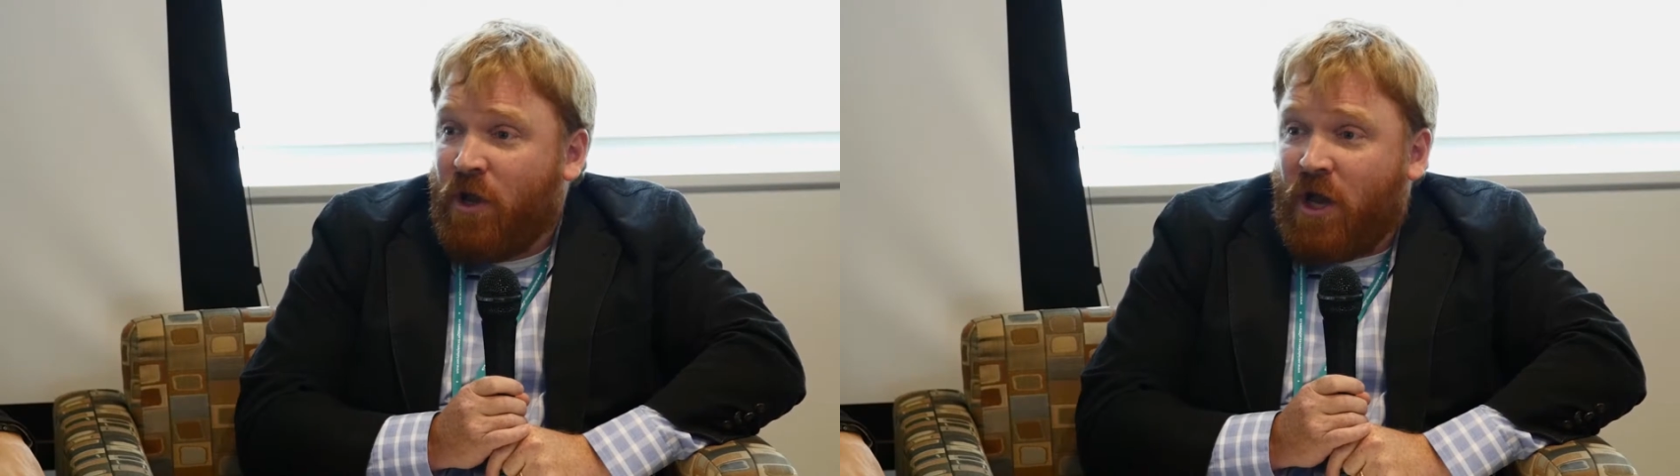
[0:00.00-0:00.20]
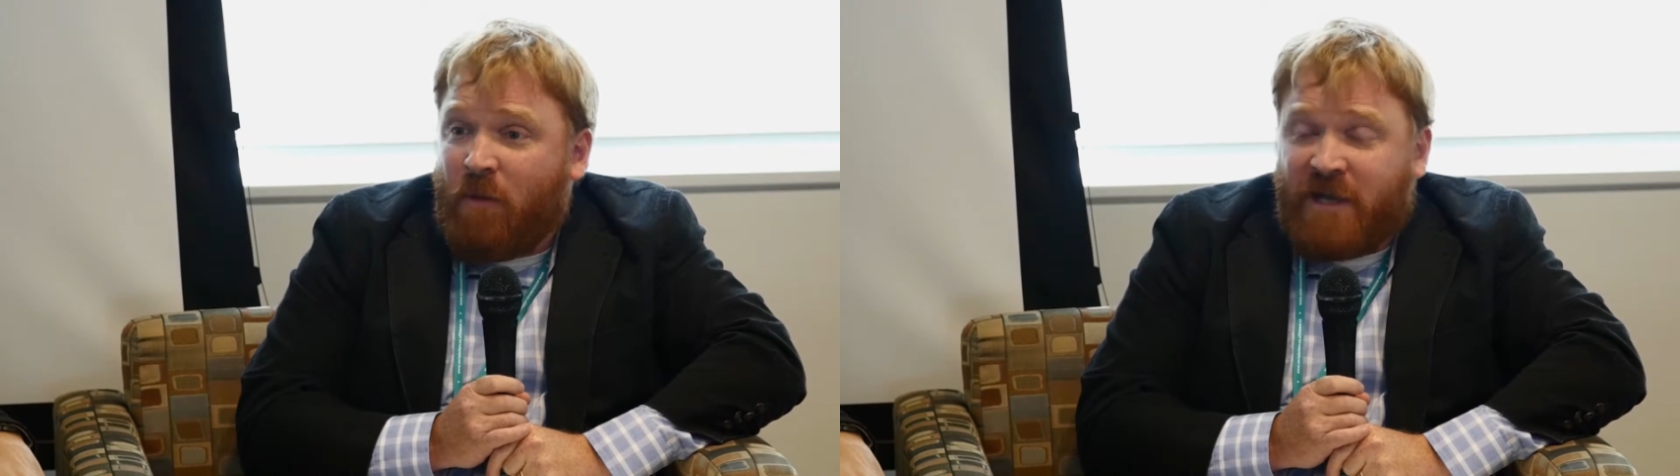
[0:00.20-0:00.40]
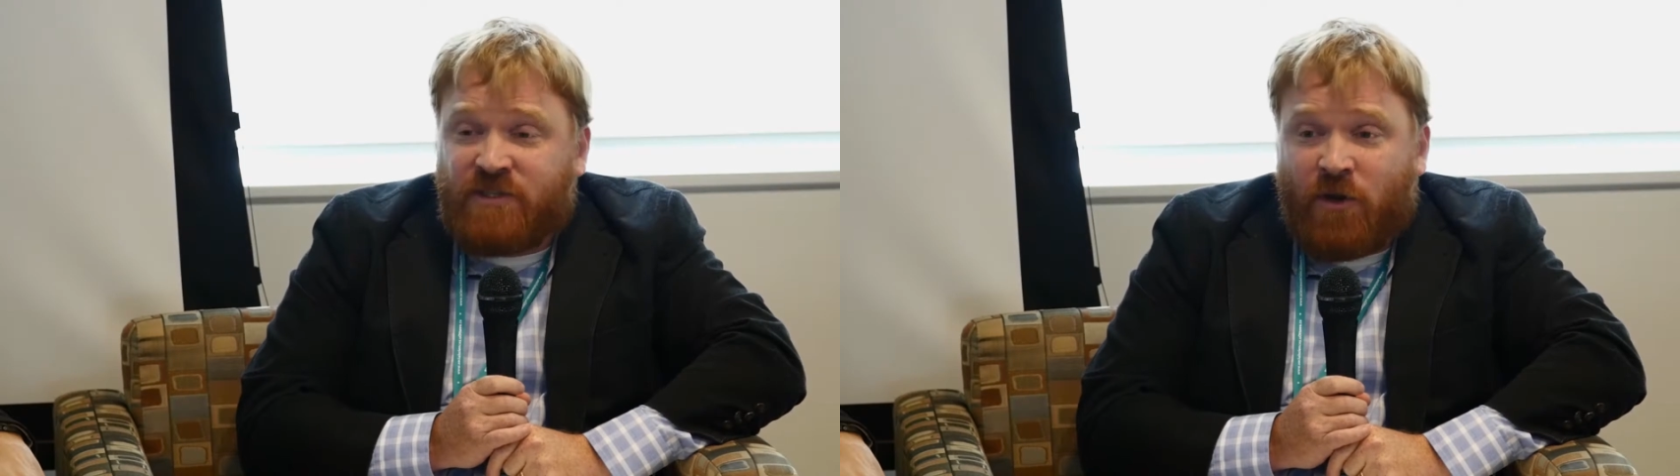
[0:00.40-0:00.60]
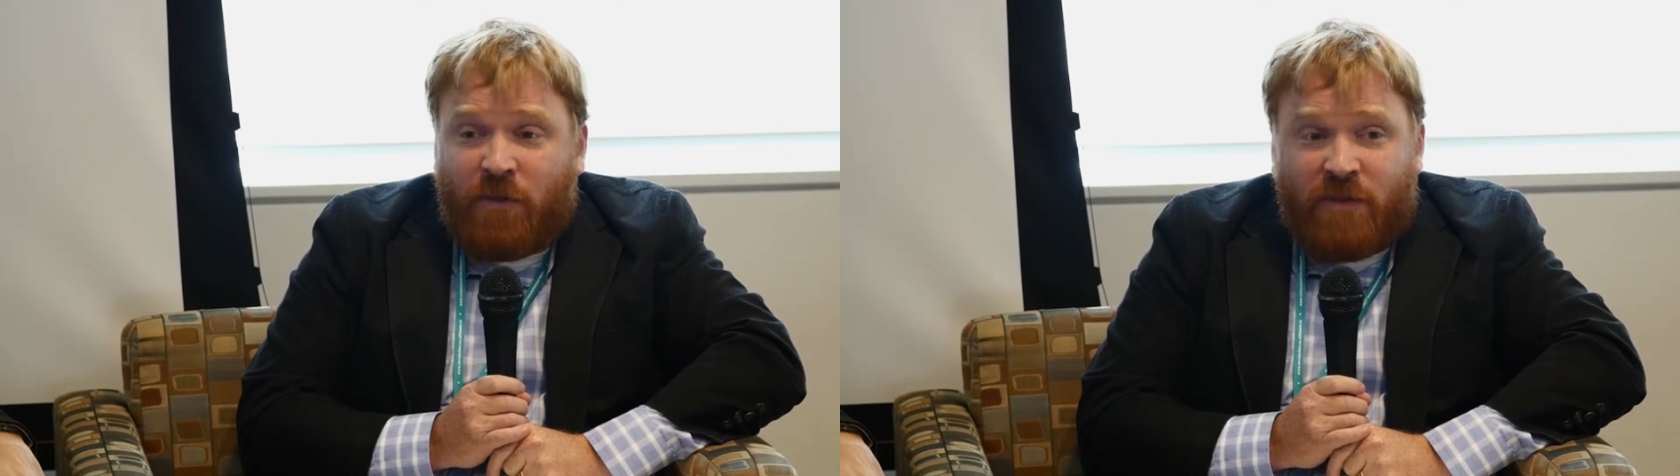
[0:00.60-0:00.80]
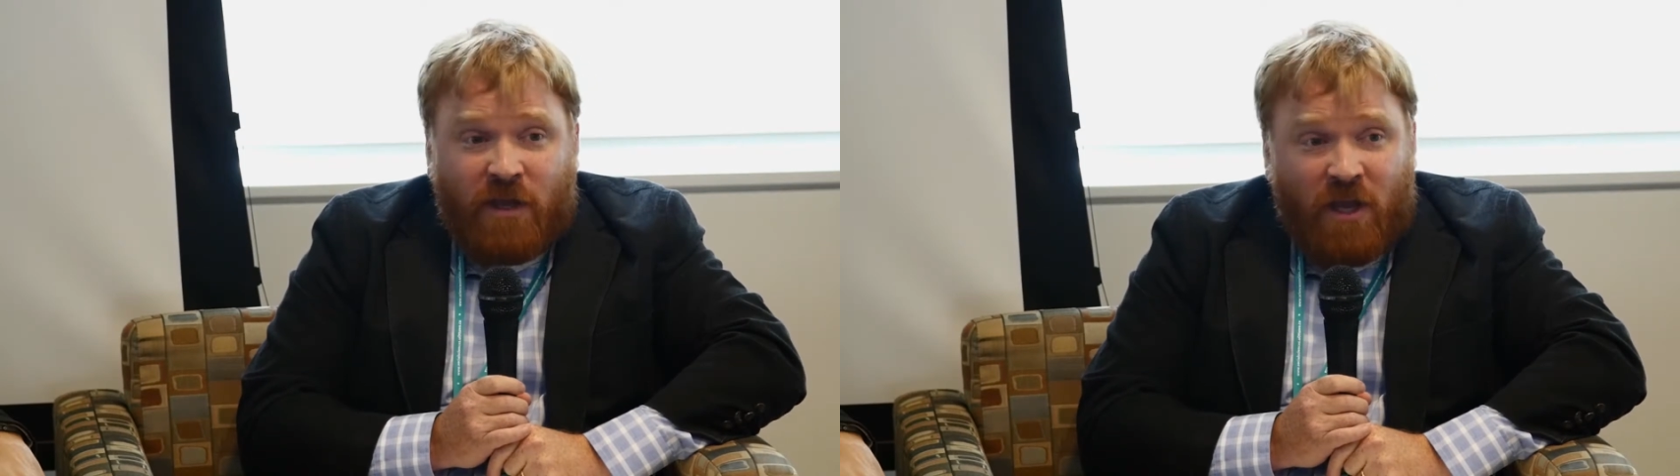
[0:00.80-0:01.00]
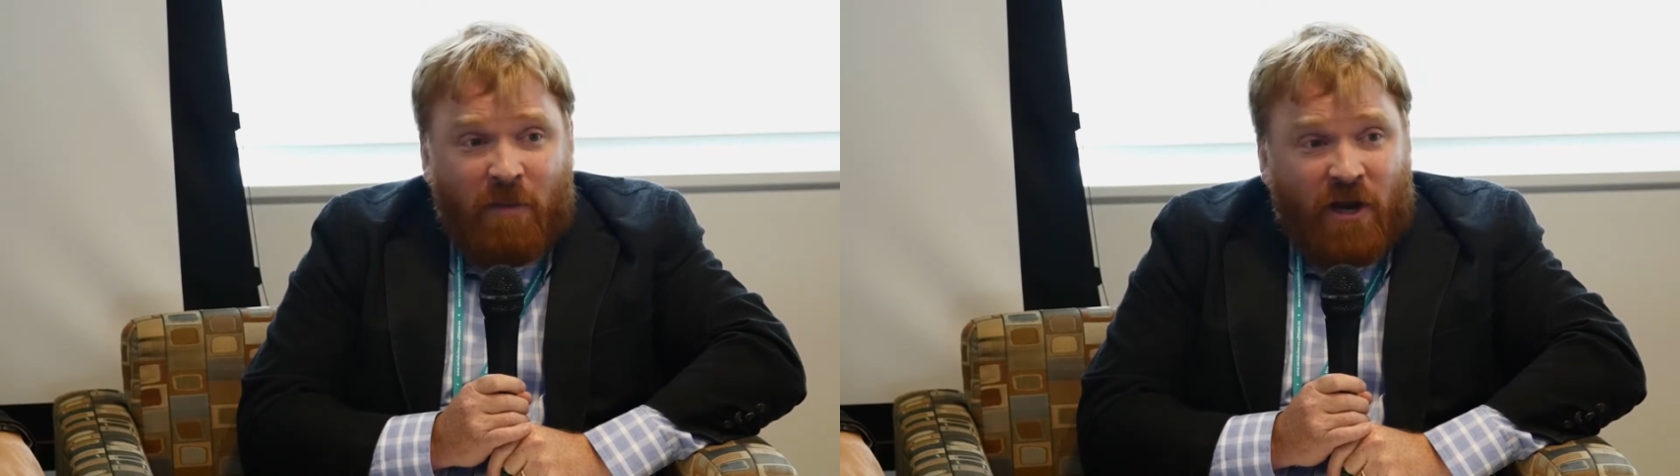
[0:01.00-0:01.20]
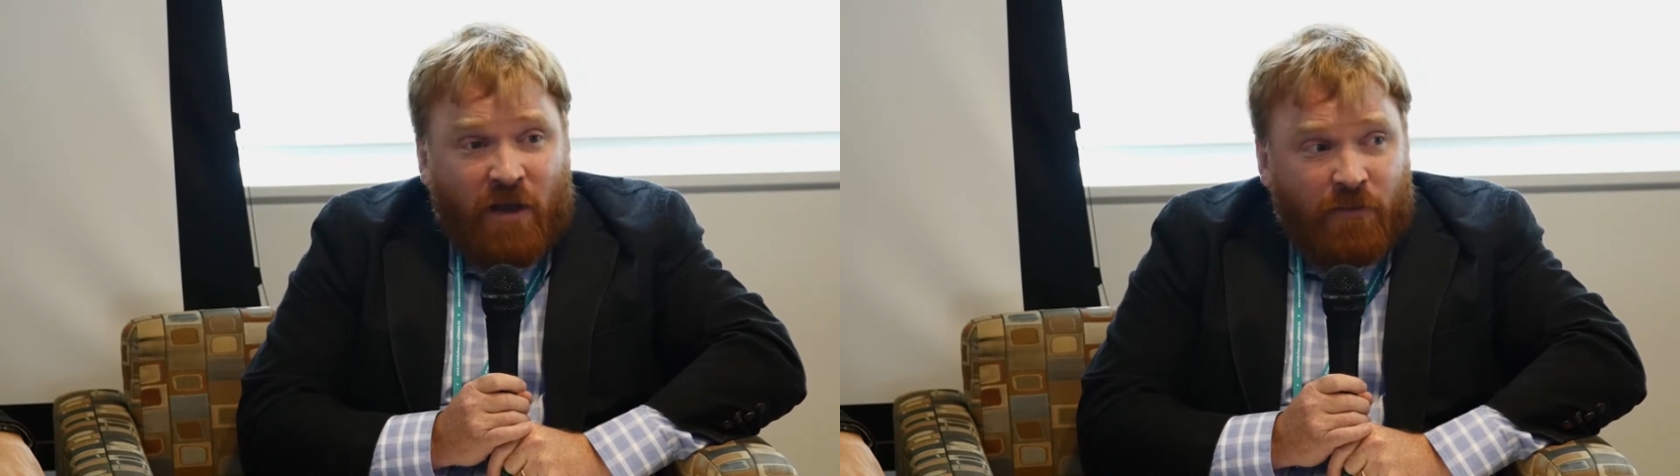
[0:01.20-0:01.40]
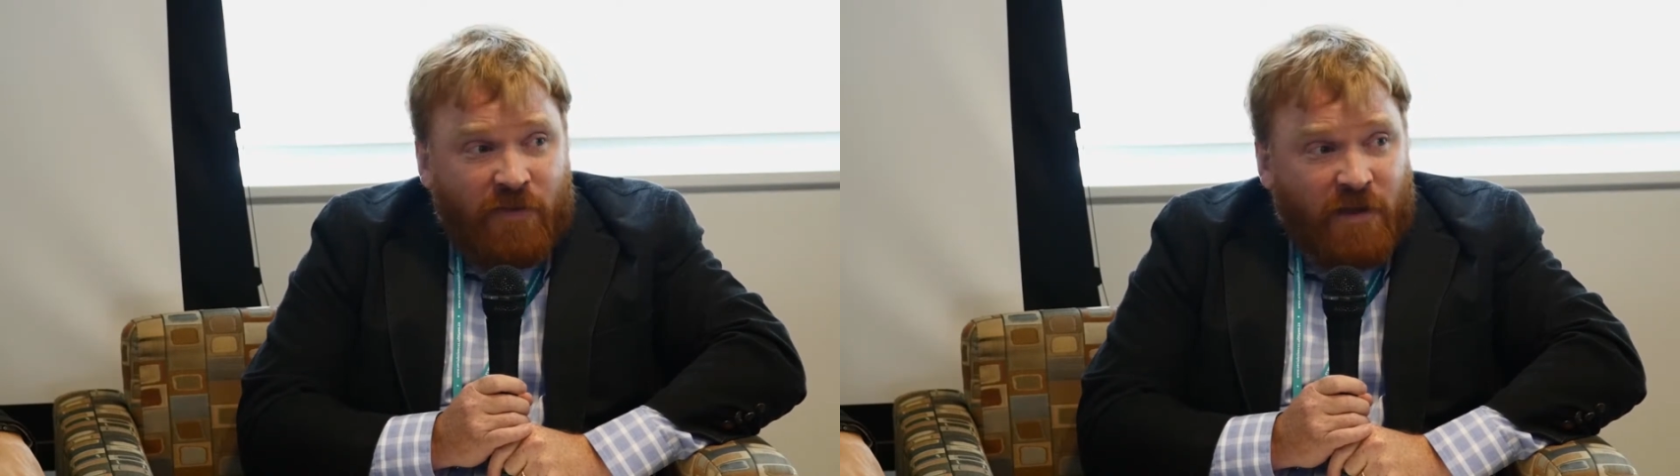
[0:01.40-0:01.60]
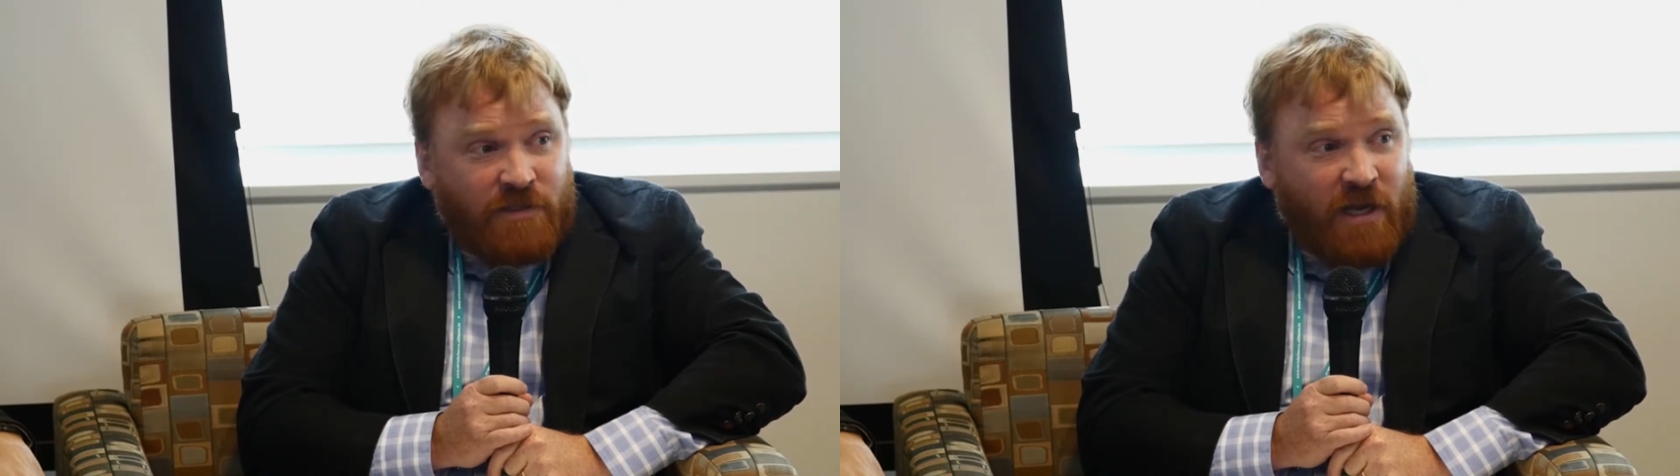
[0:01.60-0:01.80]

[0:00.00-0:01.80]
I started thinking about other things